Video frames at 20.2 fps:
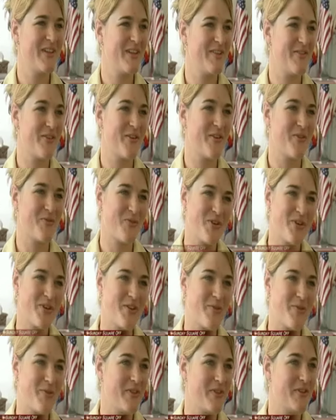believer in
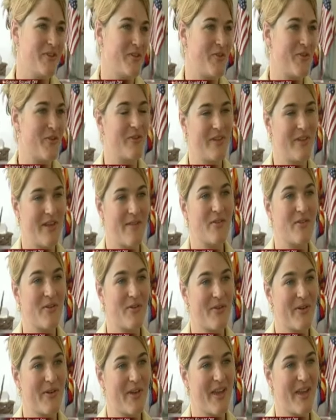working with the local
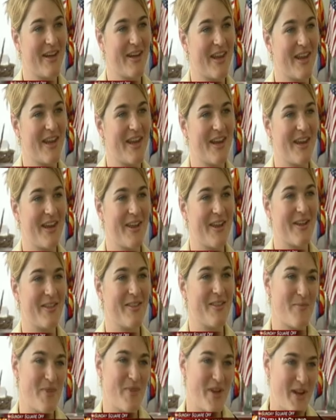level and
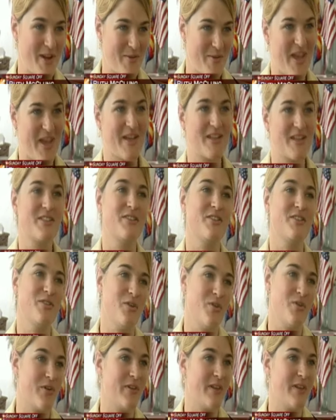getting the money back to the
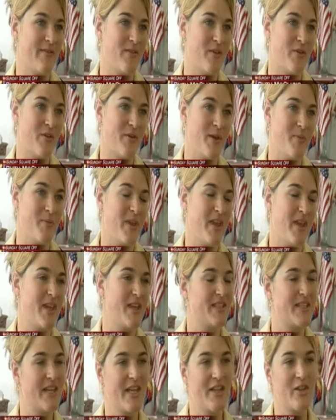local level and
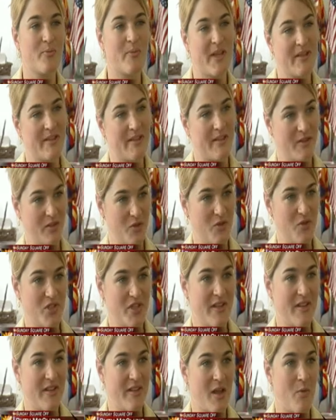making tailor-made
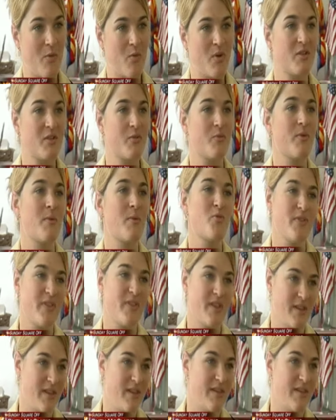solutions. I want to
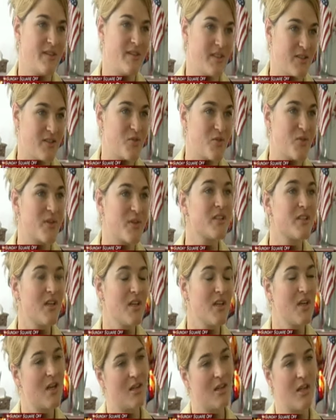represent this district.
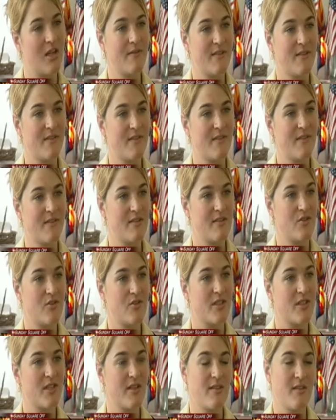A lot of this
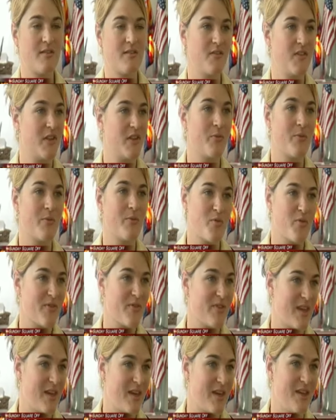district isn't feeling
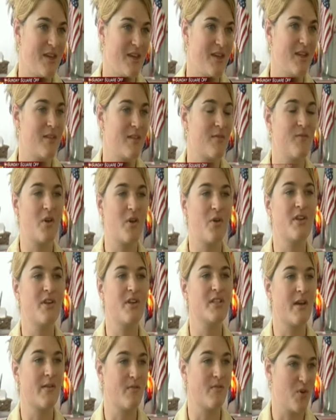represented. It's very
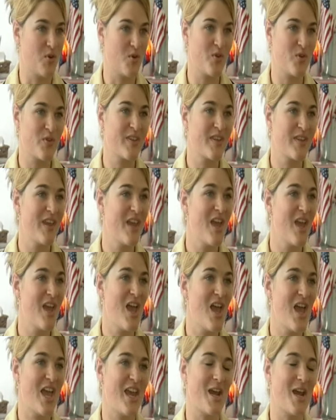diverse,
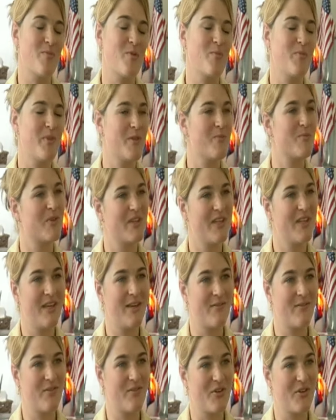and I'm a big
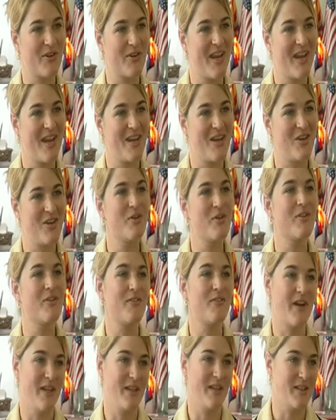believer in
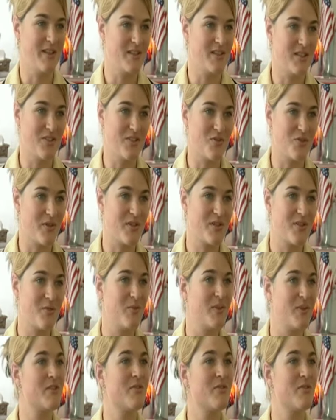unifying the district.